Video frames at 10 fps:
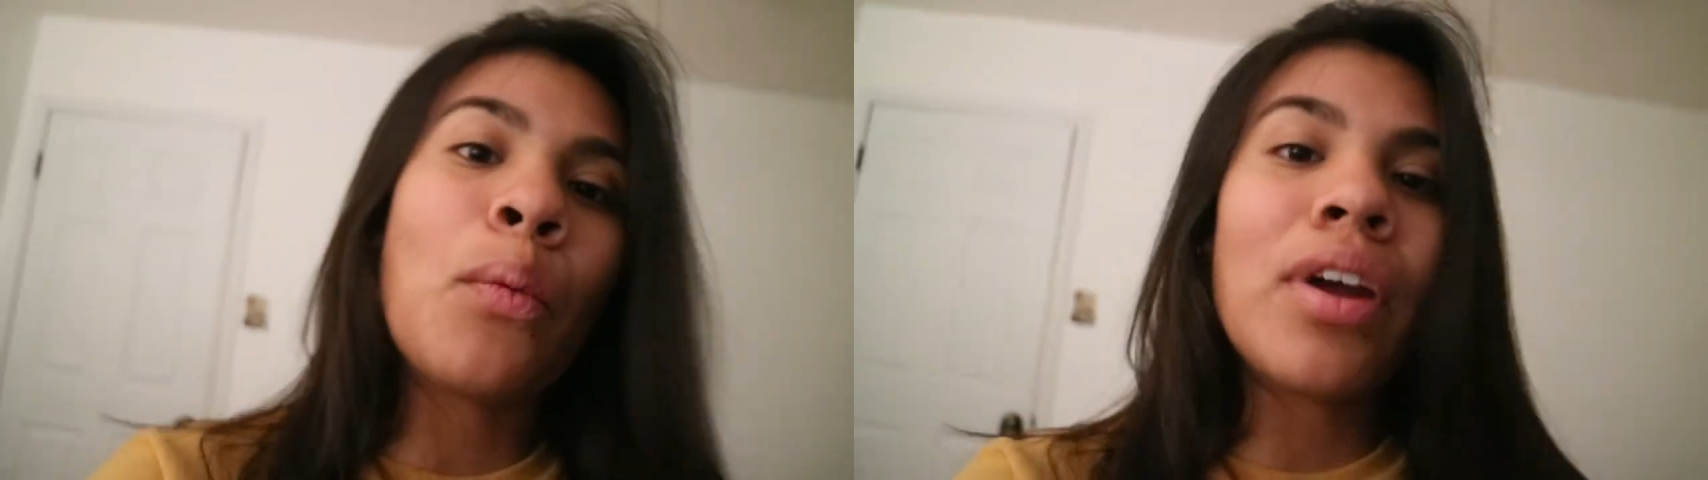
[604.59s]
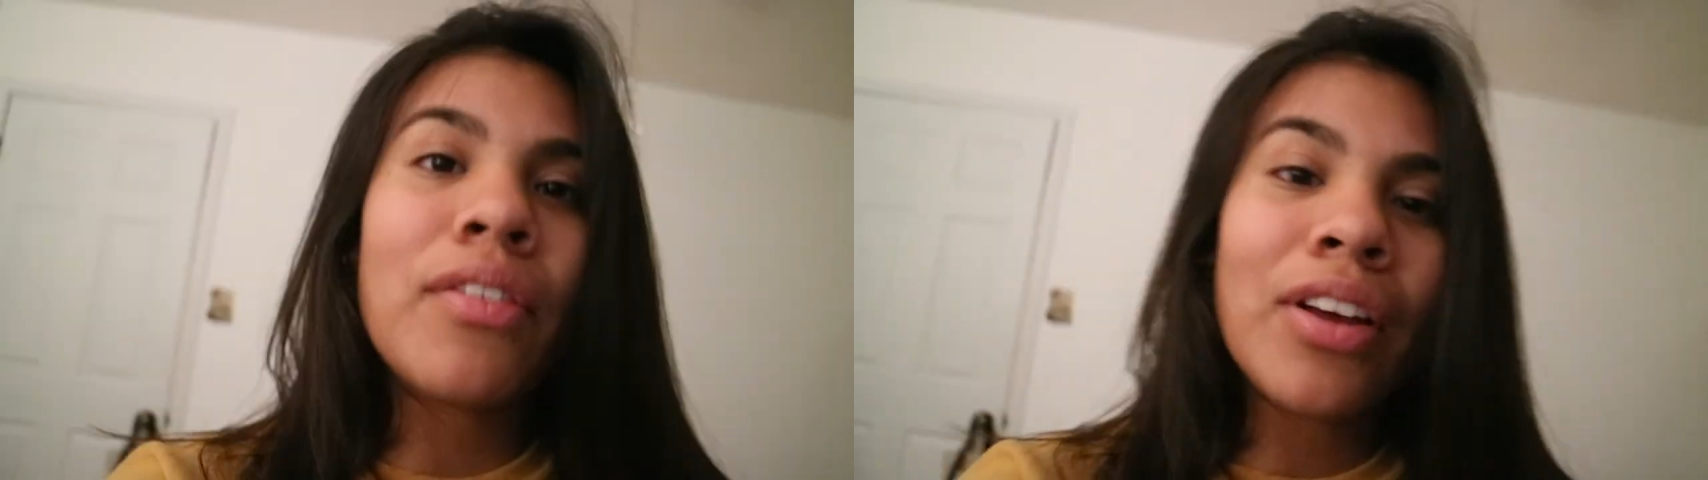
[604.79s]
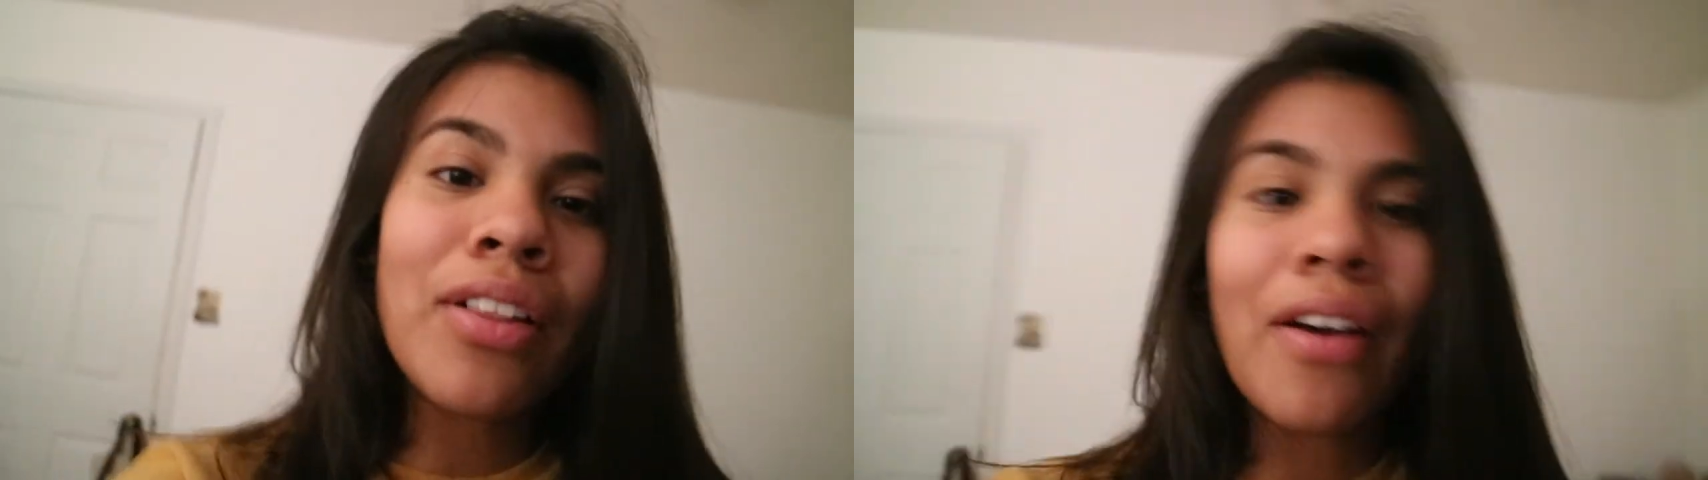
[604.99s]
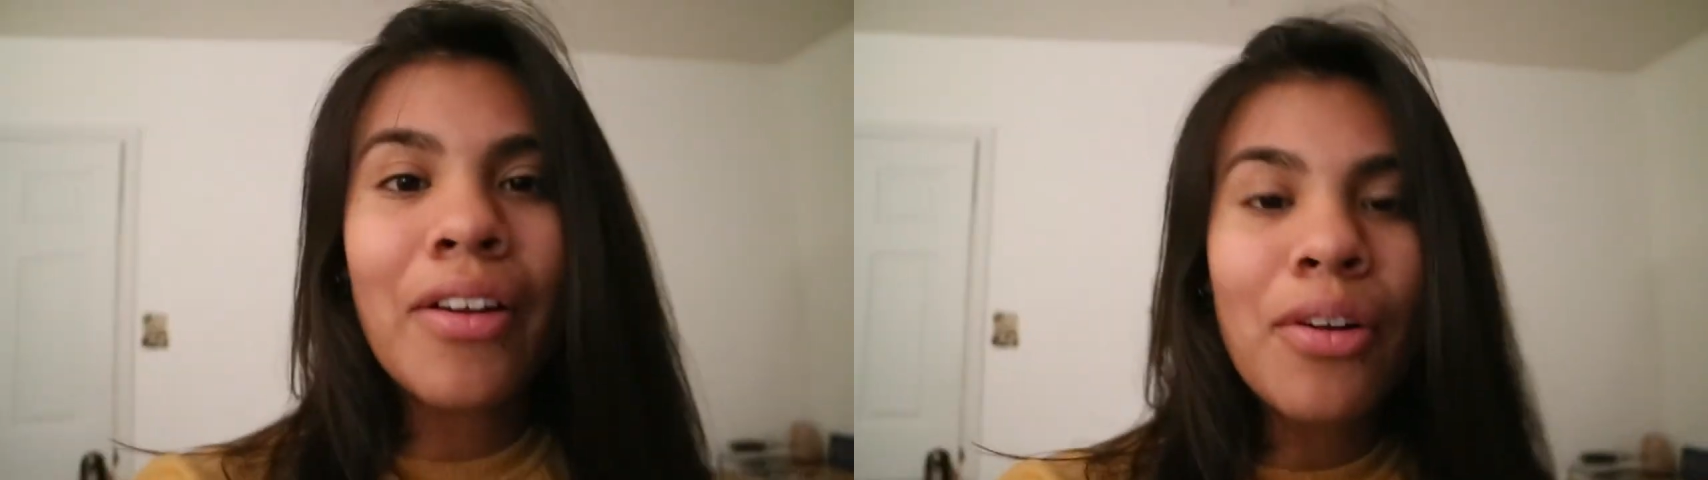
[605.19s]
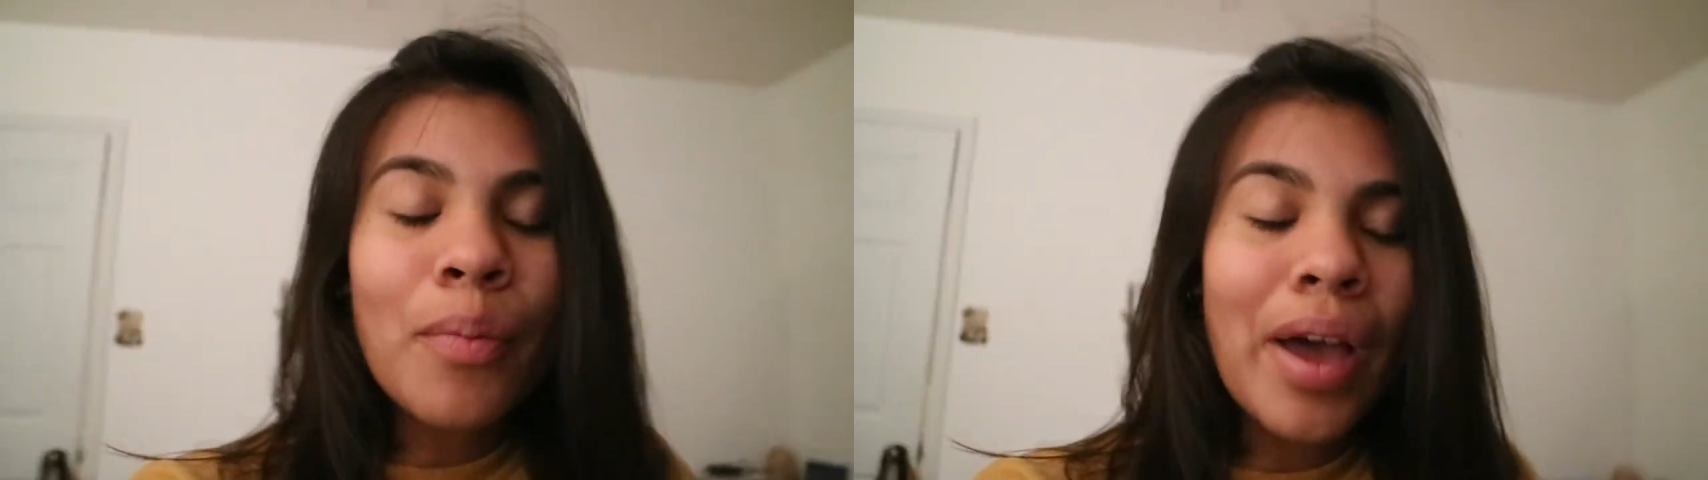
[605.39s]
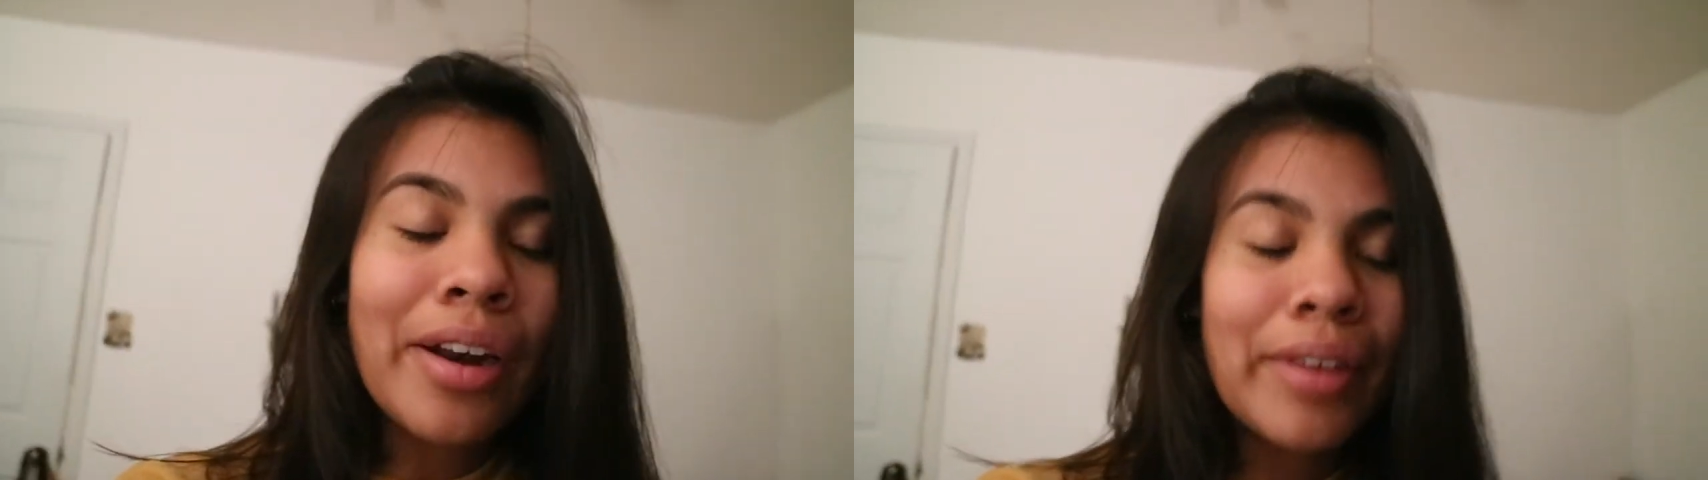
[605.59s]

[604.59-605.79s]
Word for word: wherever y'all are, no matter